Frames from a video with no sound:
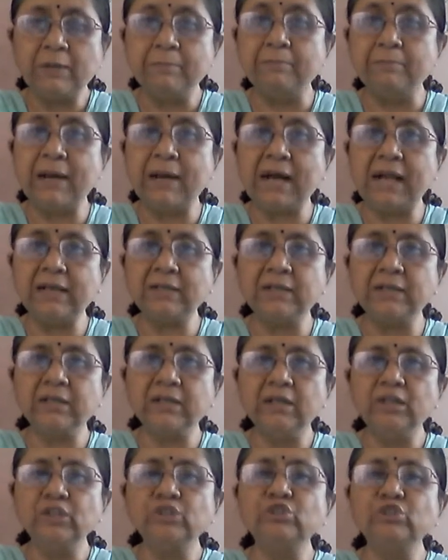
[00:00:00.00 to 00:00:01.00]
but
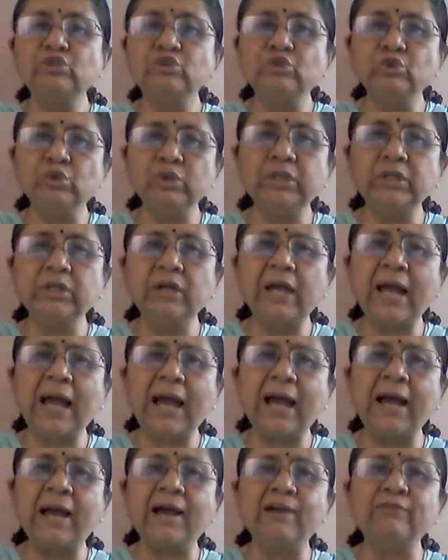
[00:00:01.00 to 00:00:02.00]
should
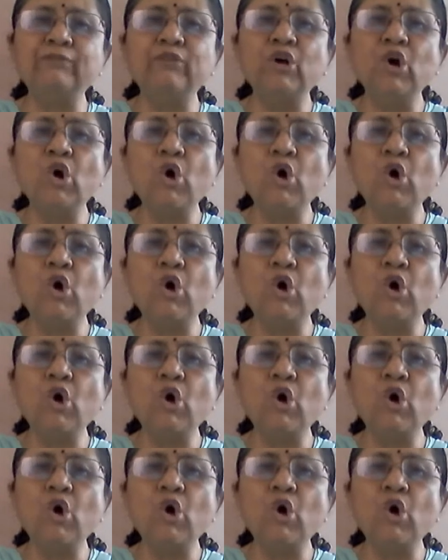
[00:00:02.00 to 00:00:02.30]
have